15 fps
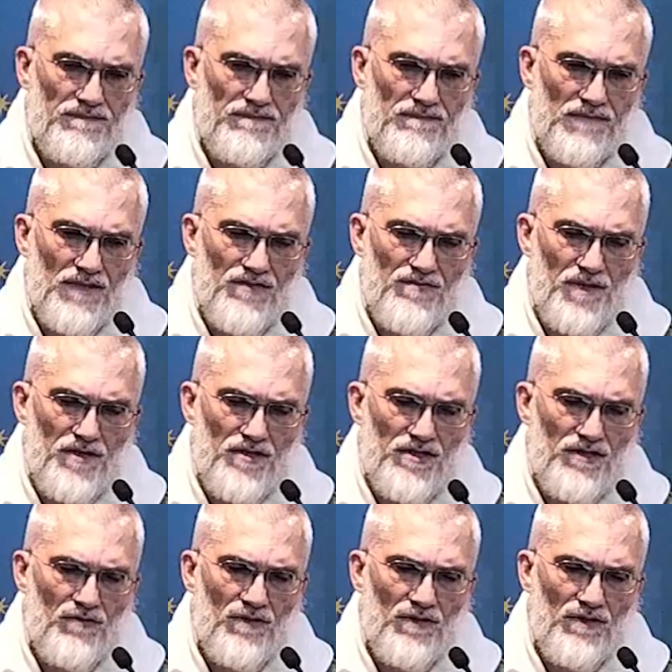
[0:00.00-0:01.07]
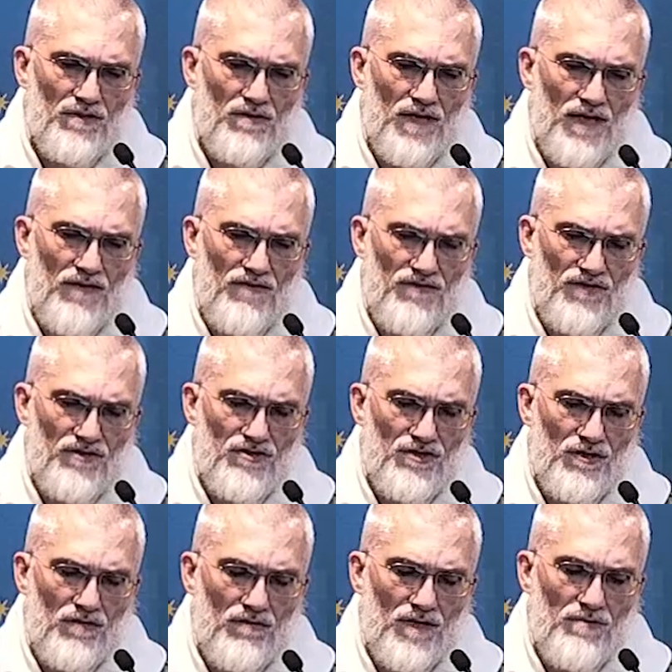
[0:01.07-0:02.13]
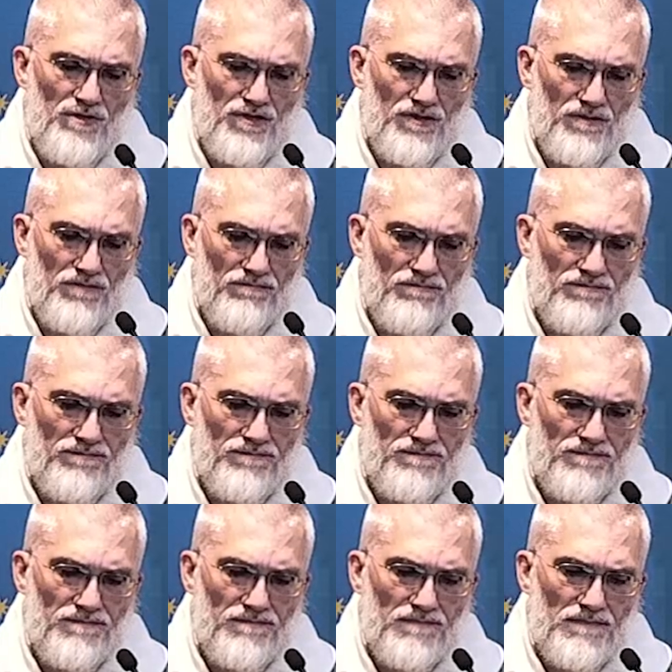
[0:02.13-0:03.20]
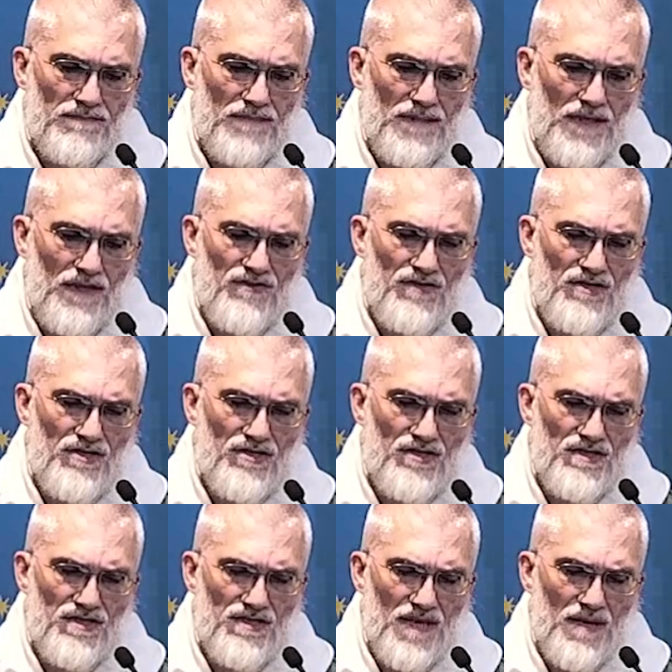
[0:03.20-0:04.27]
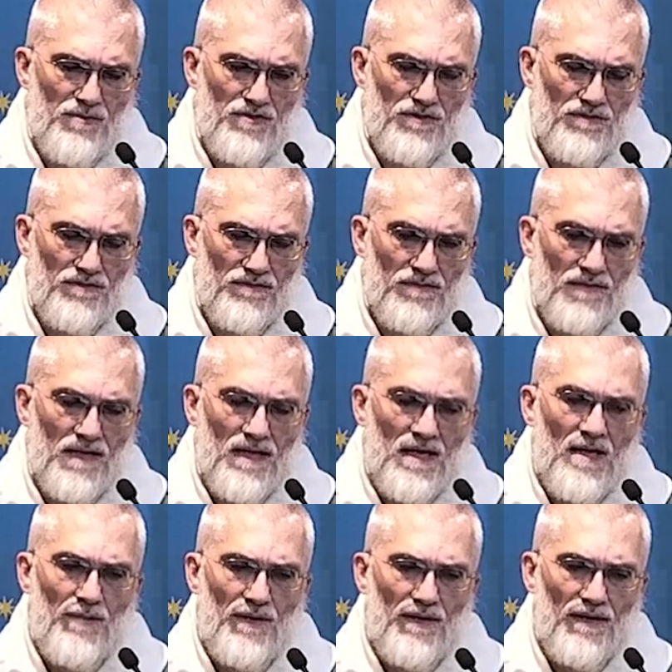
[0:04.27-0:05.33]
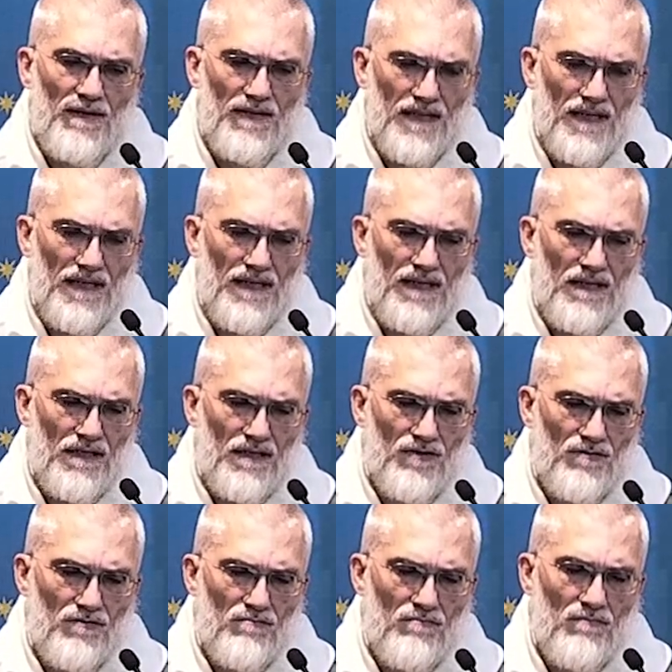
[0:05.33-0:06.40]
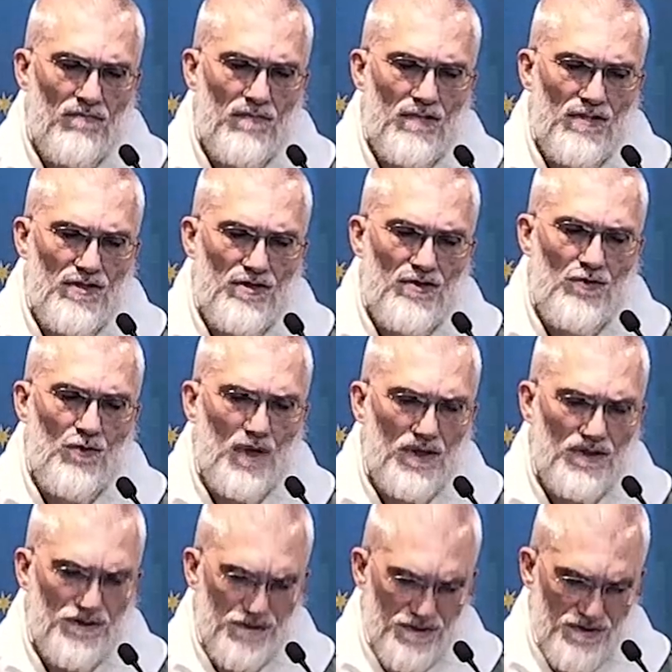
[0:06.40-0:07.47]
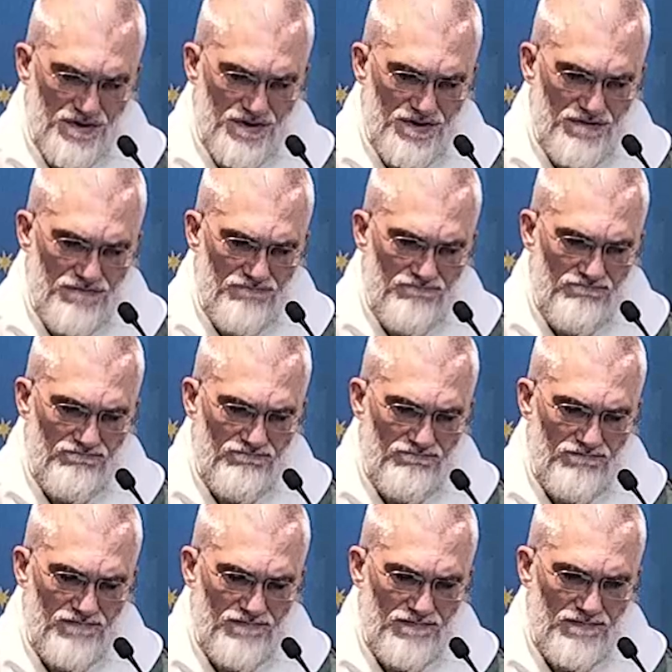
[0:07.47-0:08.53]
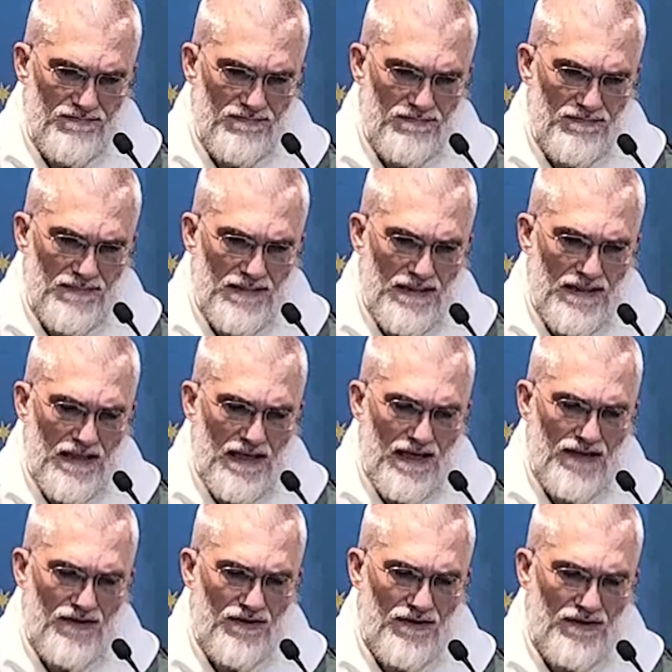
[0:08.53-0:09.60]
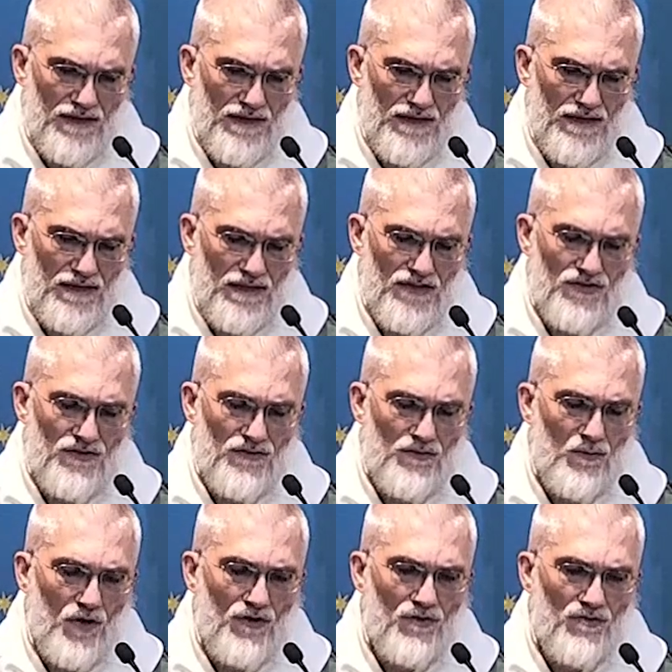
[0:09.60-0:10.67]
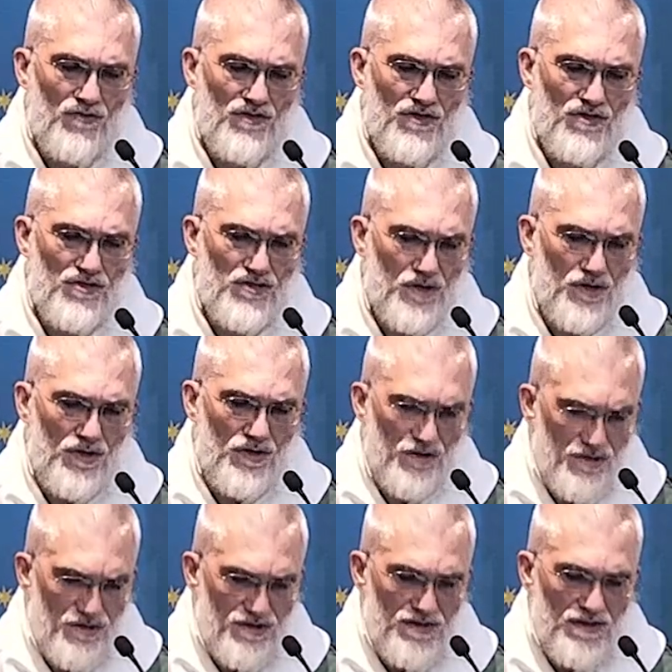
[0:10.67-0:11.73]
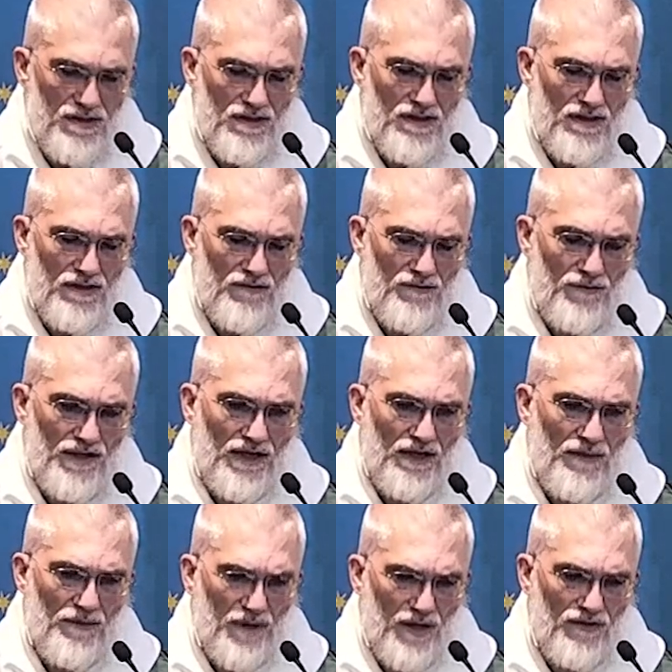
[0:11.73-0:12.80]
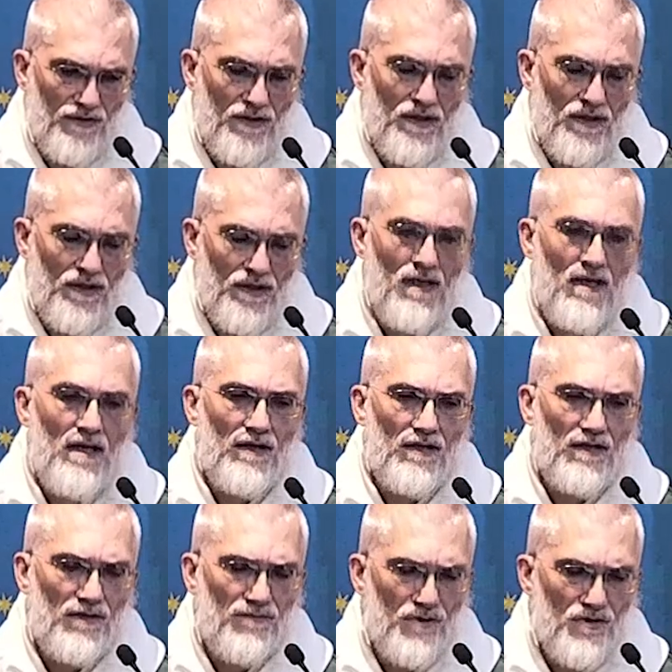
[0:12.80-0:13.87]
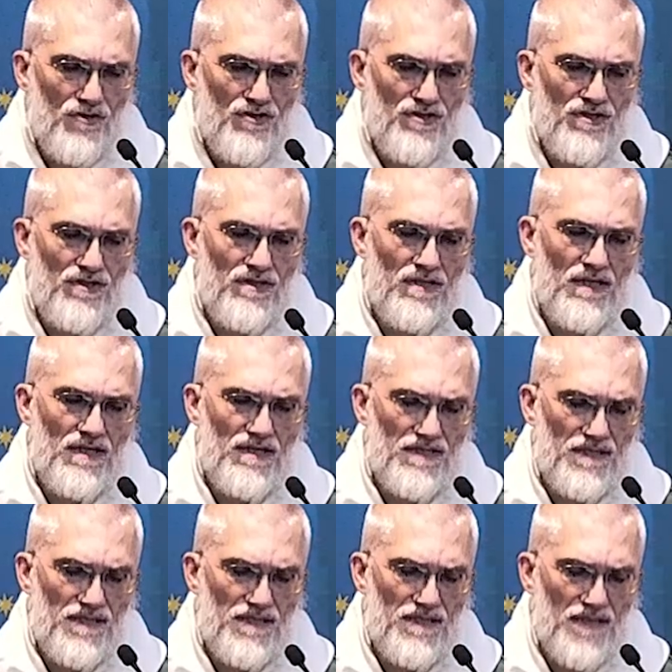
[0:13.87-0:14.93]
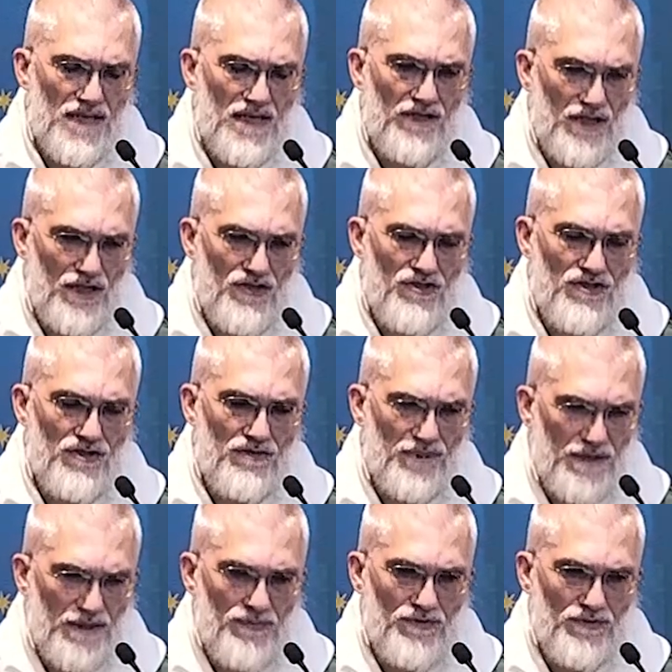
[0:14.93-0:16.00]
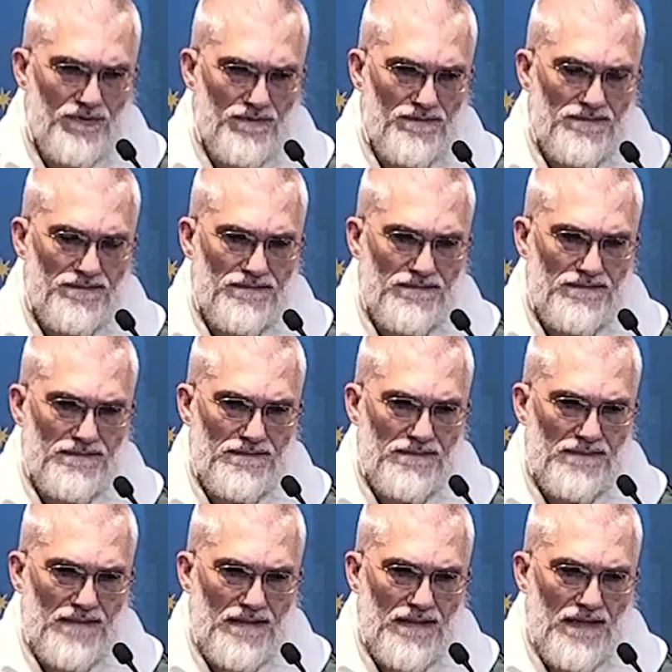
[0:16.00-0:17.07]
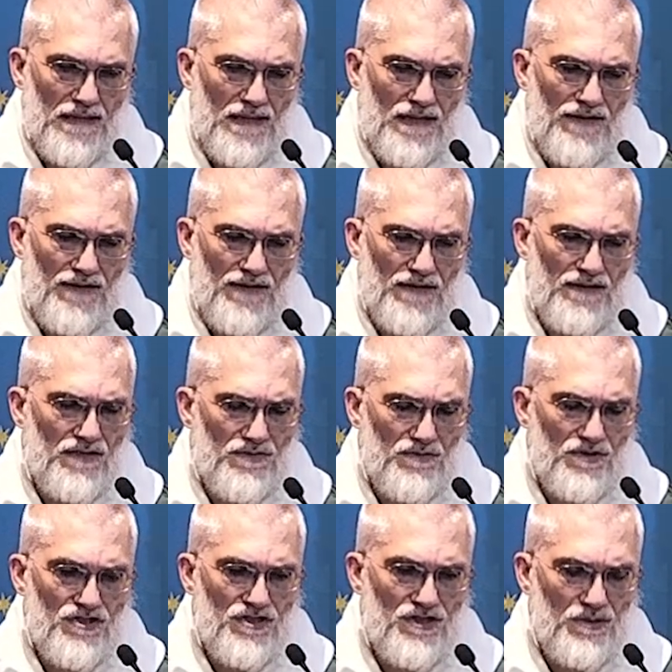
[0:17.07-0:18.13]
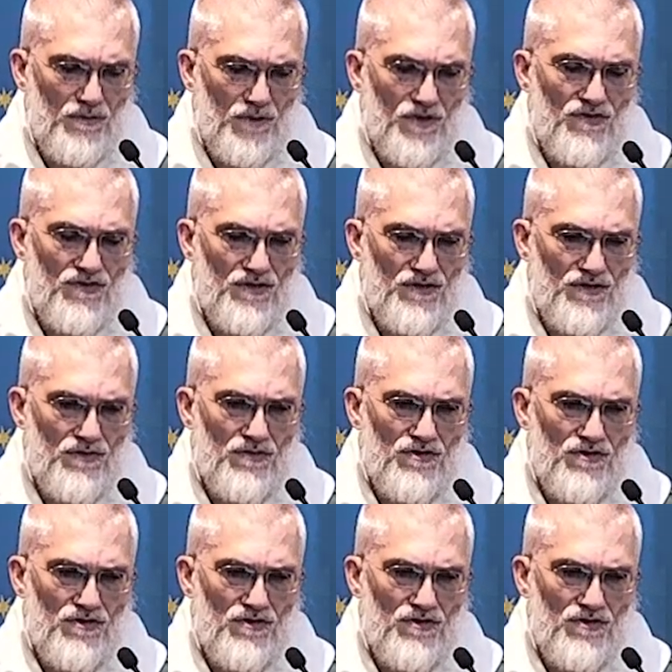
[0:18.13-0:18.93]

especially when you have such corruption and such deception. But Our Lady can do wonders. And Our Lady is the one who's in charge of bringing about the conversion and sanctification of people. And I think that's what she wants to do is she